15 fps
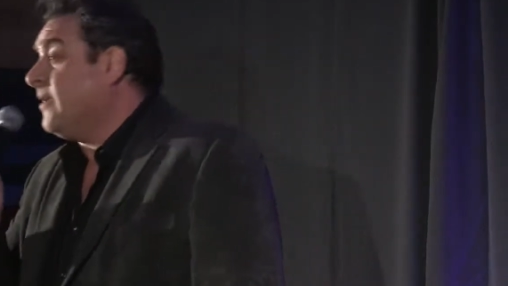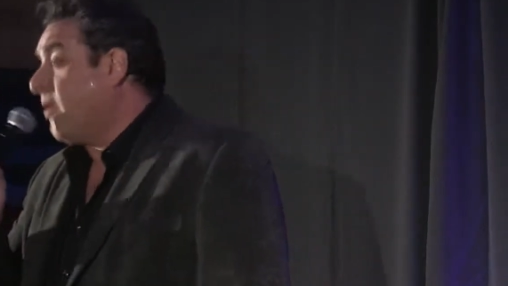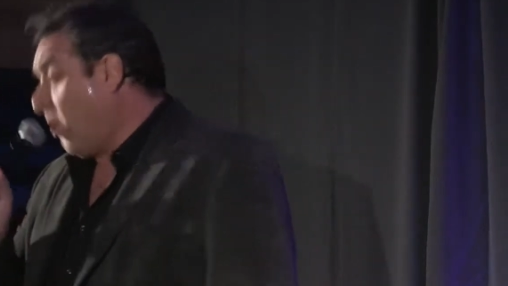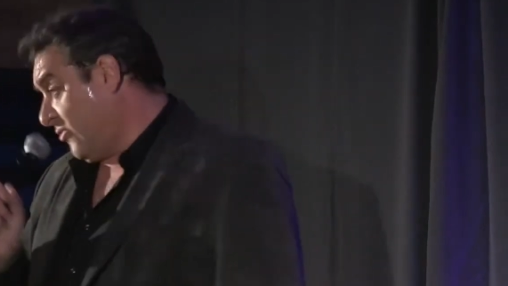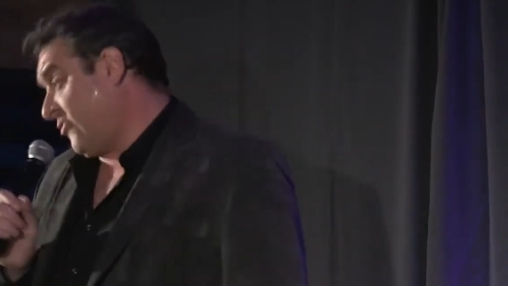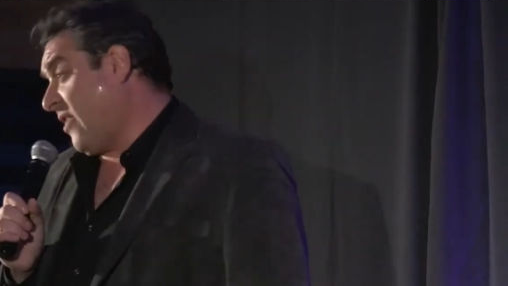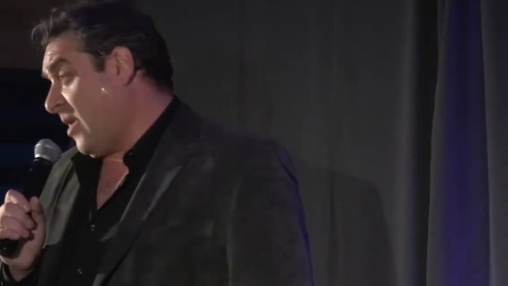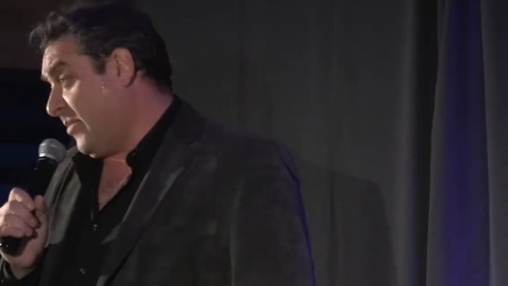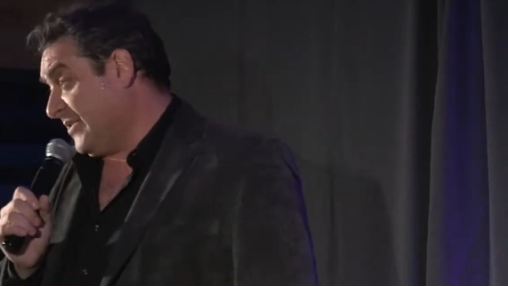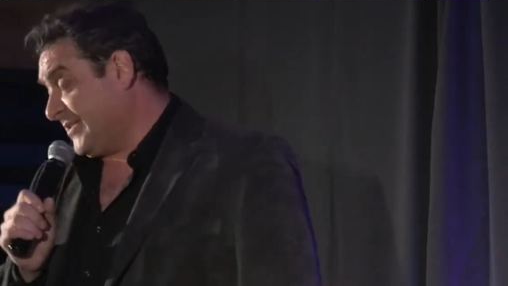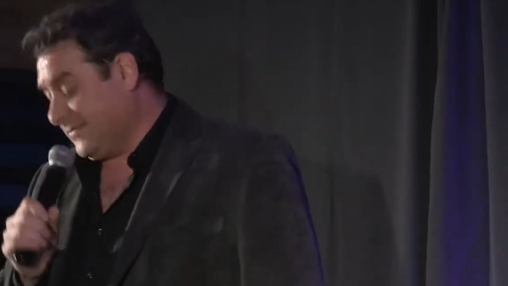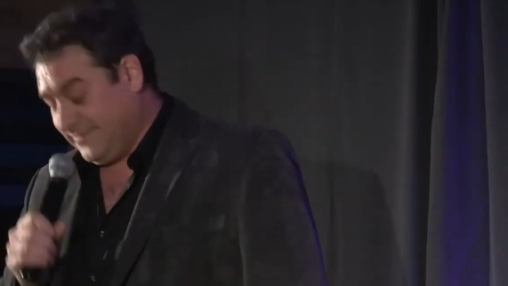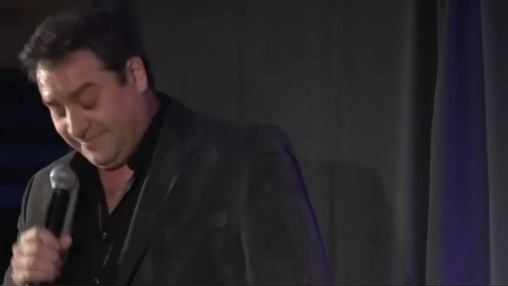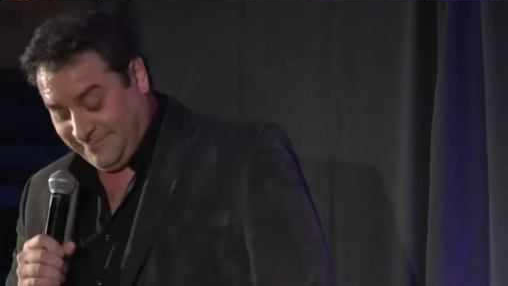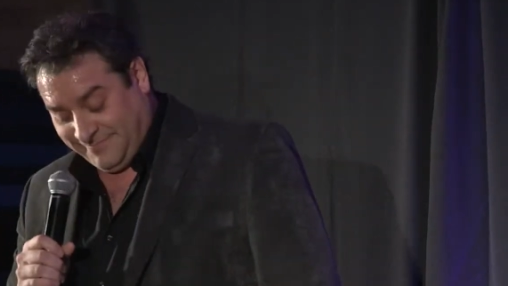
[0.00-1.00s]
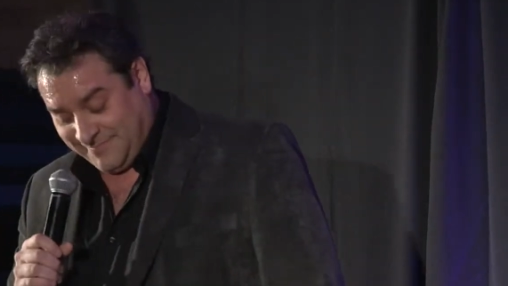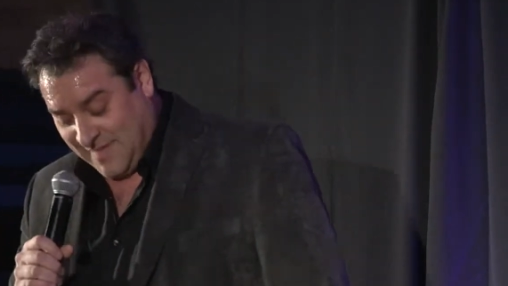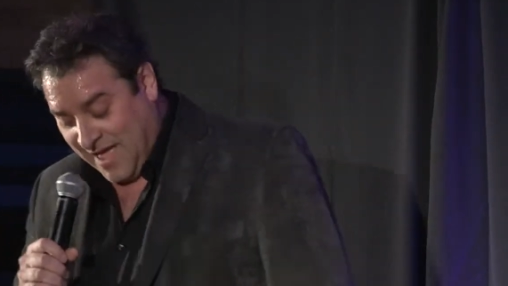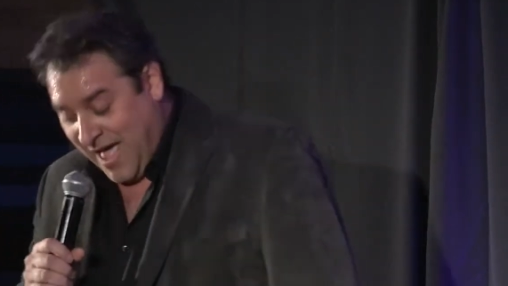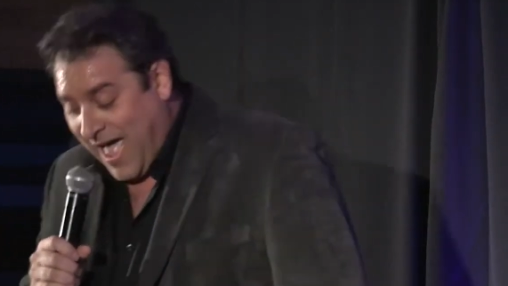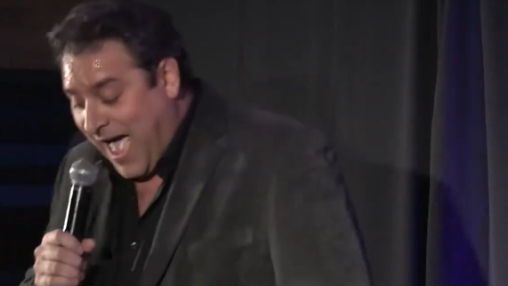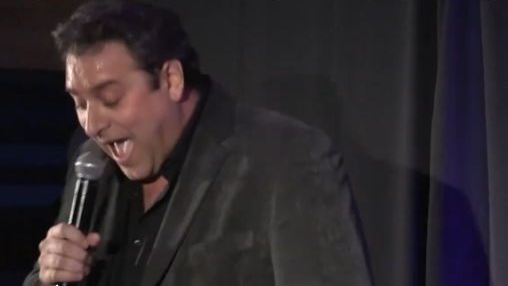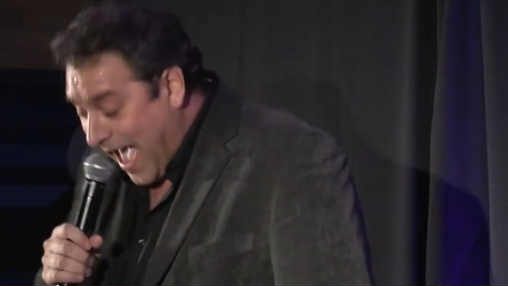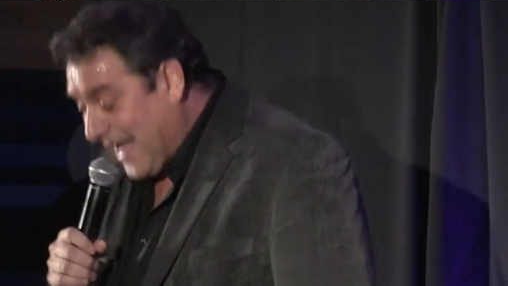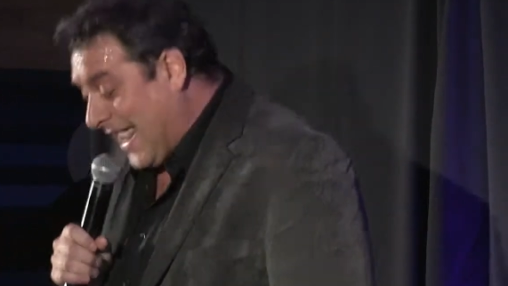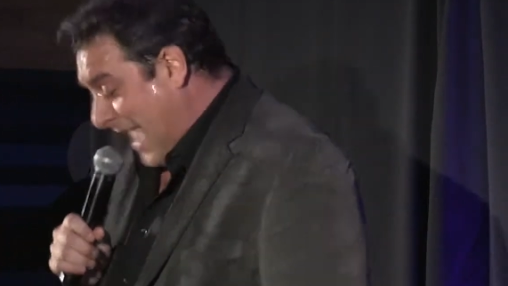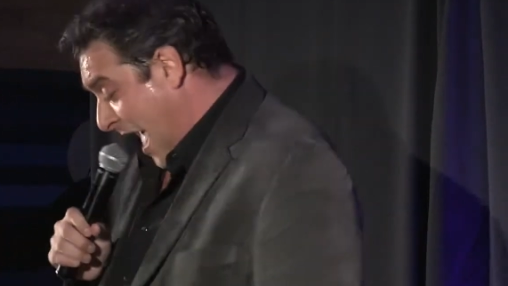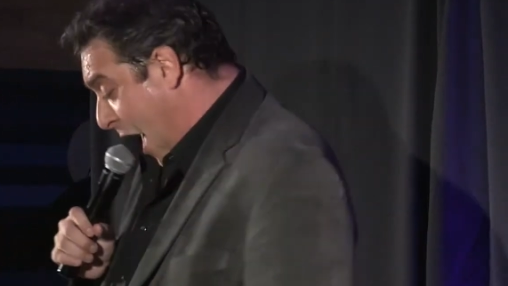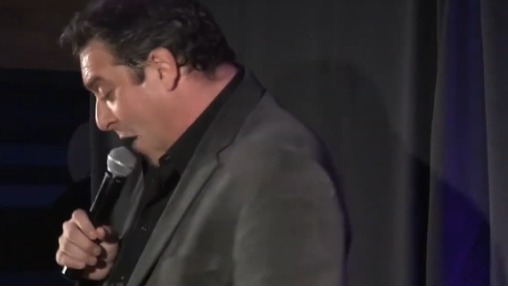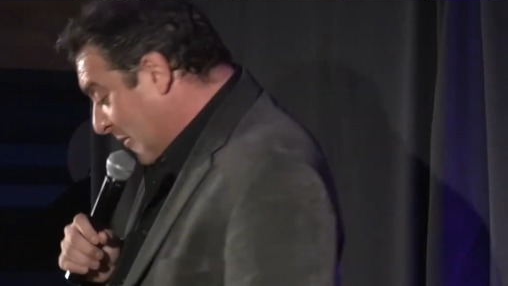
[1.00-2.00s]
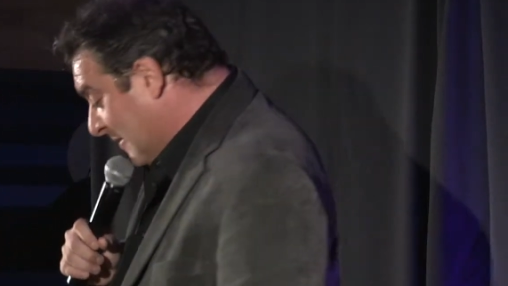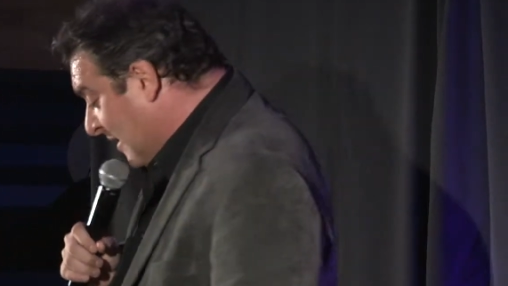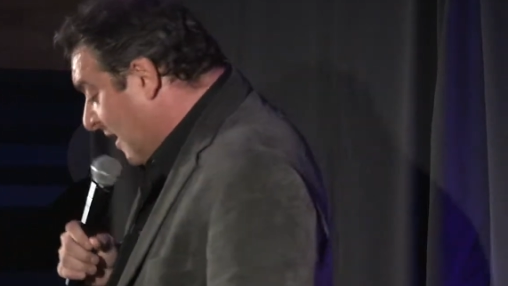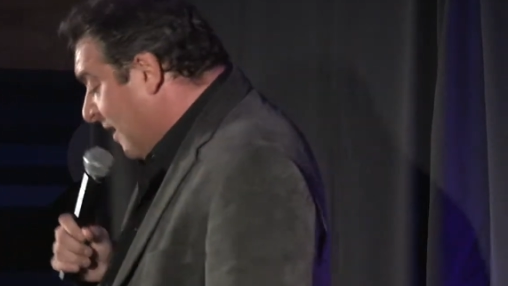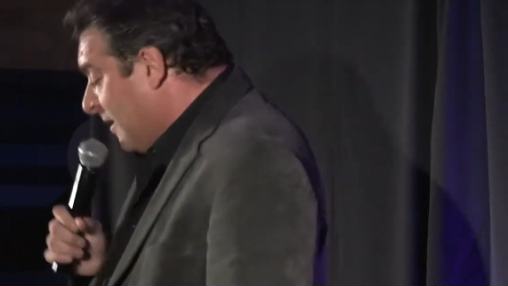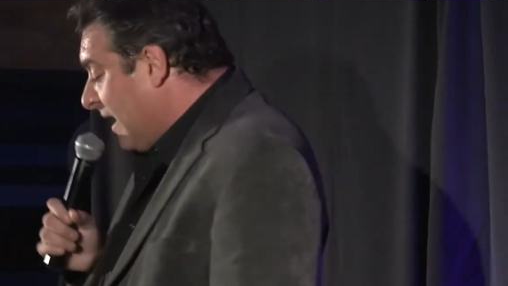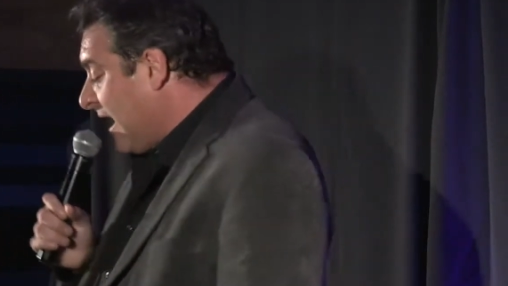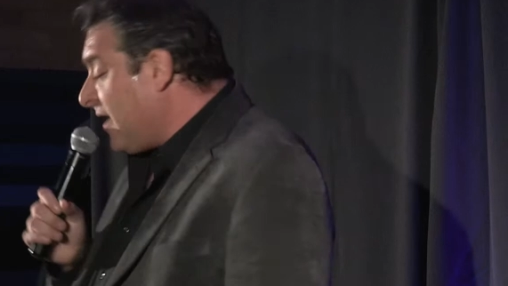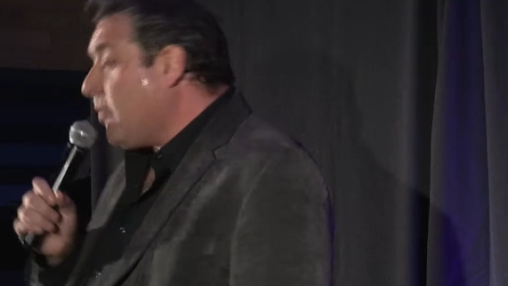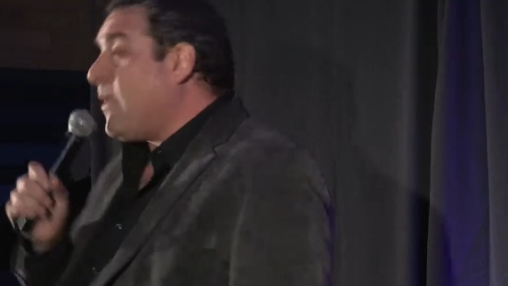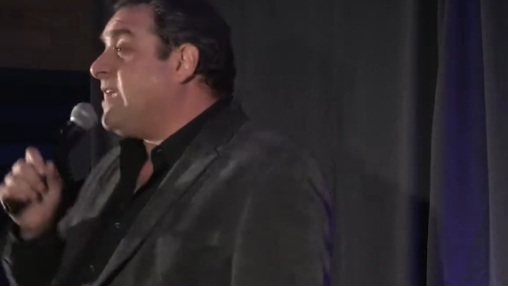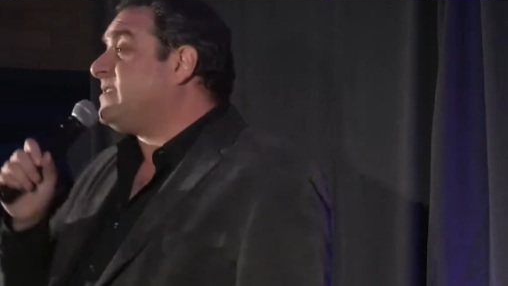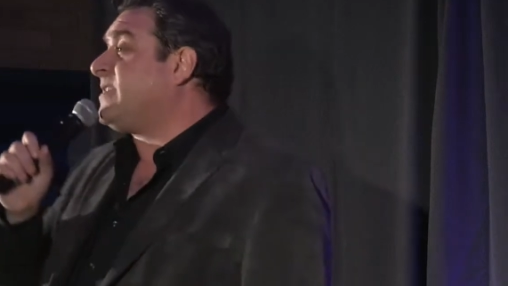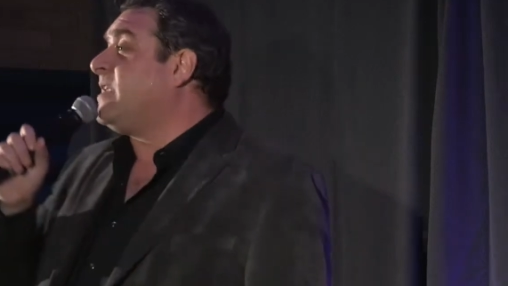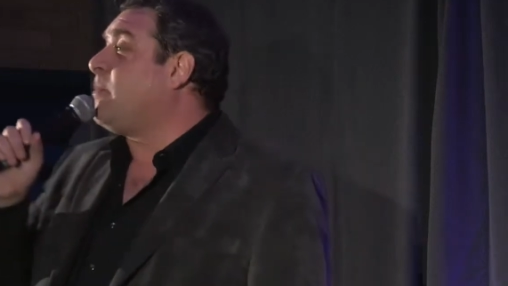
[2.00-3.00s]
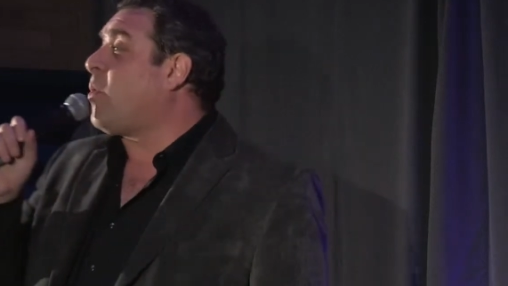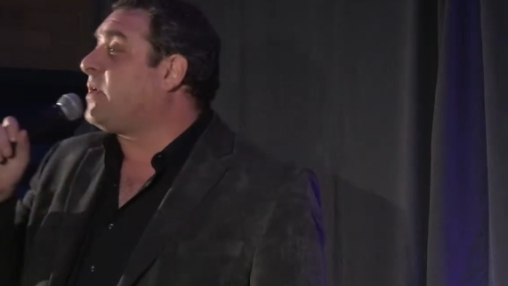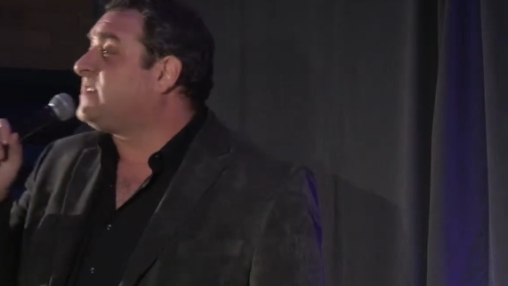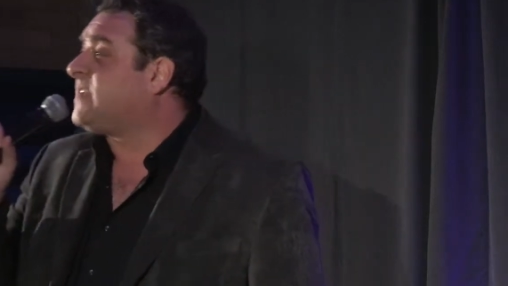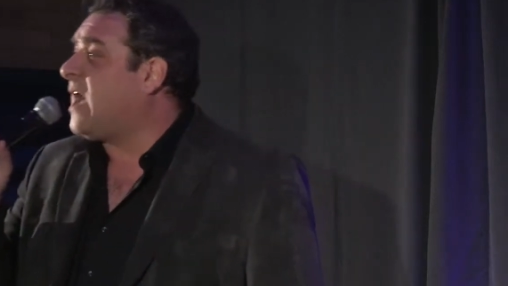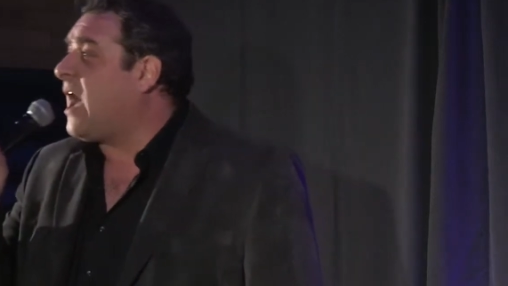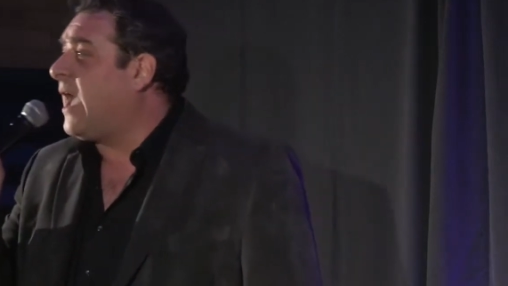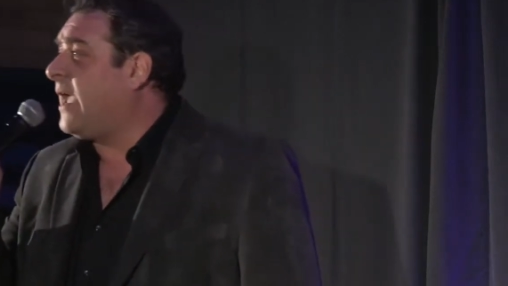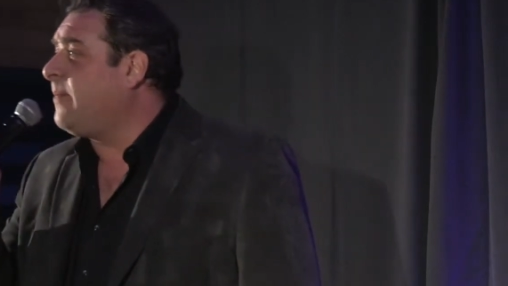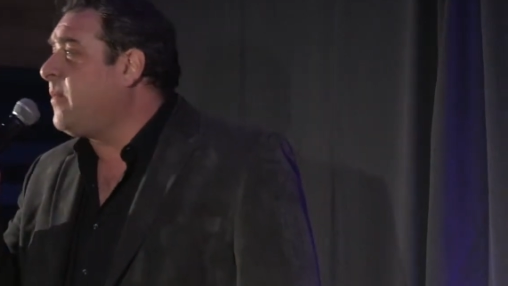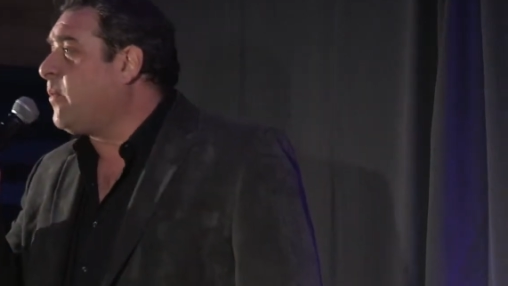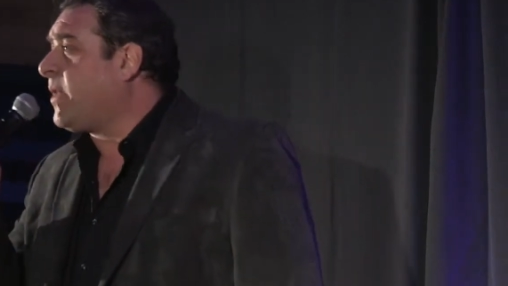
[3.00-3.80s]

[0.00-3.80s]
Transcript: No troubles. Anyhow, not going to waste any more time.